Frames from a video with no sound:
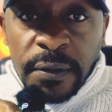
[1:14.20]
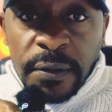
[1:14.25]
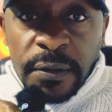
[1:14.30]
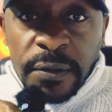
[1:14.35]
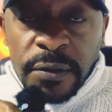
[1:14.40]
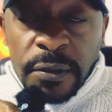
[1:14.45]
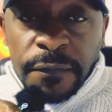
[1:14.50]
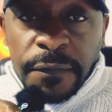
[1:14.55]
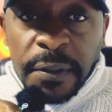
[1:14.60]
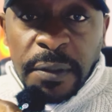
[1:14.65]

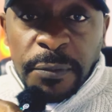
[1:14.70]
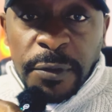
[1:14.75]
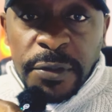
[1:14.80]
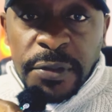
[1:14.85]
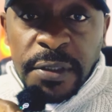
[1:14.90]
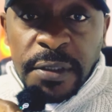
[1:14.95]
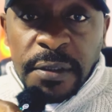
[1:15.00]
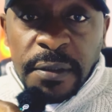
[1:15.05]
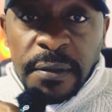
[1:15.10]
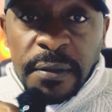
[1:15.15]
So for the
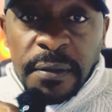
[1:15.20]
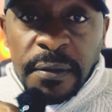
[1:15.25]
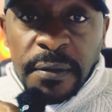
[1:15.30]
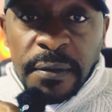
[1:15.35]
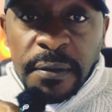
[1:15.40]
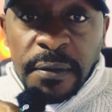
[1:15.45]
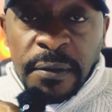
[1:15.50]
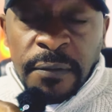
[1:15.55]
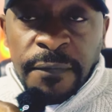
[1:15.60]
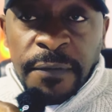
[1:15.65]
most
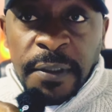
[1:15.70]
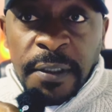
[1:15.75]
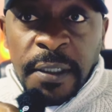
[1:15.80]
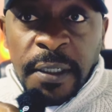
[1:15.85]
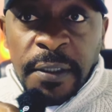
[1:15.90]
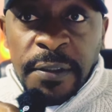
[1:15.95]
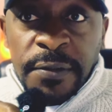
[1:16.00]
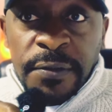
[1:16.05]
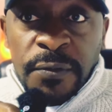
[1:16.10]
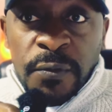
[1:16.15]
of the
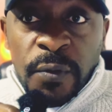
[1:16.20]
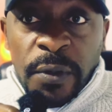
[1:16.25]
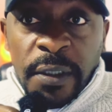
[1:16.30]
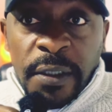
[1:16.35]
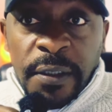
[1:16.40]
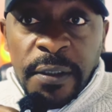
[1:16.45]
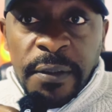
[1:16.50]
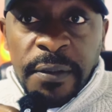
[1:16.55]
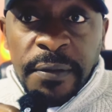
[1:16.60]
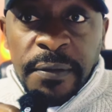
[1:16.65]
guys who
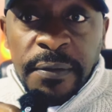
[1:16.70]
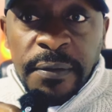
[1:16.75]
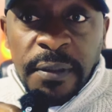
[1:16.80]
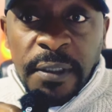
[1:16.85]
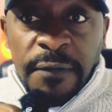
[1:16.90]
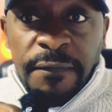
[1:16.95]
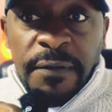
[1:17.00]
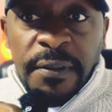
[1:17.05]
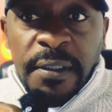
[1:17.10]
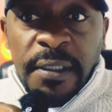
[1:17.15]
are
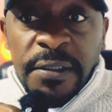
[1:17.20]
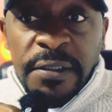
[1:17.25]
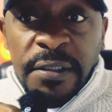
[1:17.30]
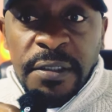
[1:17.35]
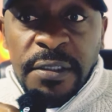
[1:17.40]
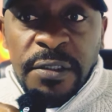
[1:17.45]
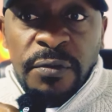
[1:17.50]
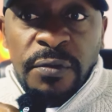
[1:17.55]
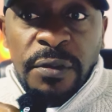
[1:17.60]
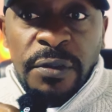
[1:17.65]
living
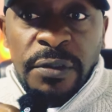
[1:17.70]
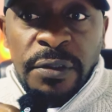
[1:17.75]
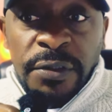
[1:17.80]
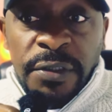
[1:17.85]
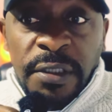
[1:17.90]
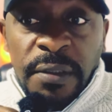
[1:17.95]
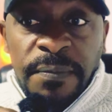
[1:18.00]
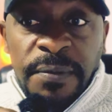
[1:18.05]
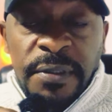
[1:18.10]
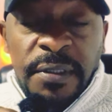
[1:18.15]
narcissistic
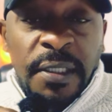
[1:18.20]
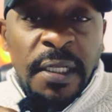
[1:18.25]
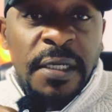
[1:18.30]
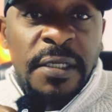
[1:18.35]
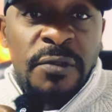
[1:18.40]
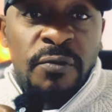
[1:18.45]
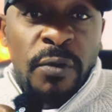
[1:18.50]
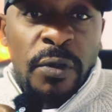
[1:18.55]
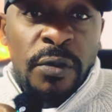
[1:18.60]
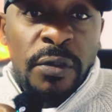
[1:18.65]
relationships, that
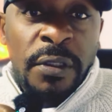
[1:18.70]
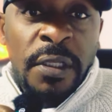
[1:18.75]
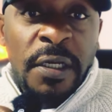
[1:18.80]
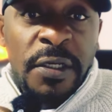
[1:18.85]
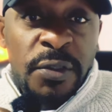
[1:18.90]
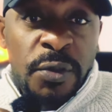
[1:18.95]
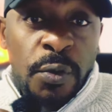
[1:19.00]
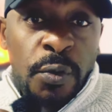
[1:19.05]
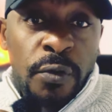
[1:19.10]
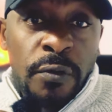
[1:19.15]
is what that
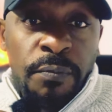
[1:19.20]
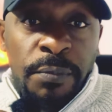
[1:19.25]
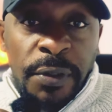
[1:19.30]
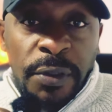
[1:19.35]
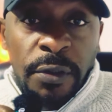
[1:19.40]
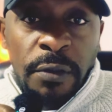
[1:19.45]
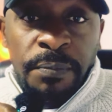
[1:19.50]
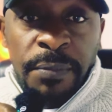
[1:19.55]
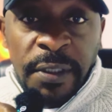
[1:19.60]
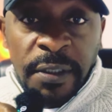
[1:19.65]
is going to be
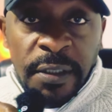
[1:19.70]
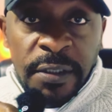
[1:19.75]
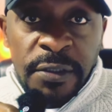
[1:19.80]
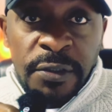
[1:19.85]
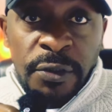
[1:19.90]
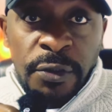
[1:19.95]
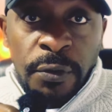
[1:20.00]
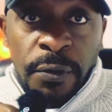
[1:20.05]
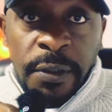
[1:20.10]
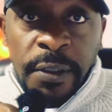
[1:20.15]
your biggest
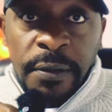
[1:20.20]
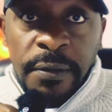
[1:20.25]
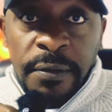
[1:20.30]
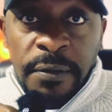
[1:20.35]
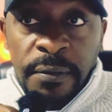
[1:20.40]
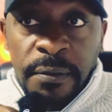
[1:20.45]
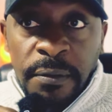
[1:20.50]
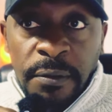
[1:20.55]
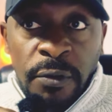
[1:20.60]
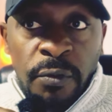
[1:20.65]
shocker.
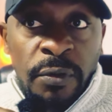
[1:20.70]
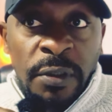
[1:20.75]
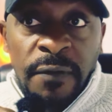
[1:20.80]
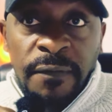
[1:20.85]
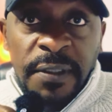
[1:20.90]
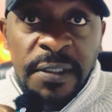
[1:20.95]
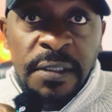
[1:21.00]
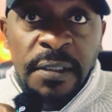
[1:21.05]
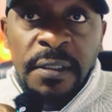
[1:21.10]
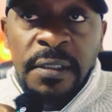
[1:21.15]
You will
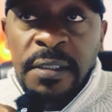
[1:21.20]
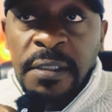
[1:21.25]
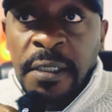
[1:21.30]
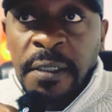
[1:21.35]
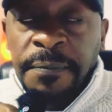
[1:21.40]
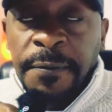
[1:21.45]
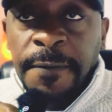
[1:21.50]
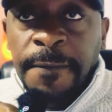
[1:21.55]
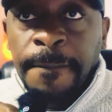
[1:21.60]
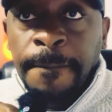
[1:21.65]
never see this
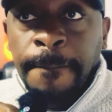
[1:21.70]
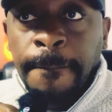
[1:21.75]
coming.